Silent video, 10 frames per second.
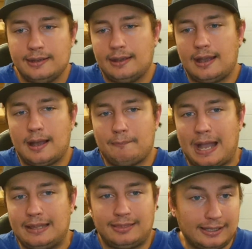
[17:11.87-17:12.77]

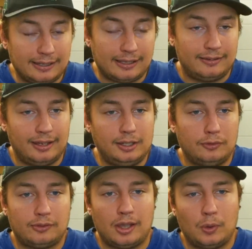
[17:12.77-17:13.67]
I think it
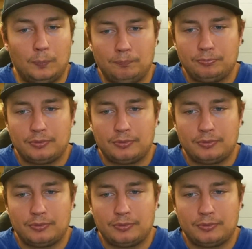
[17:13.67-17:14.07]
continues, though.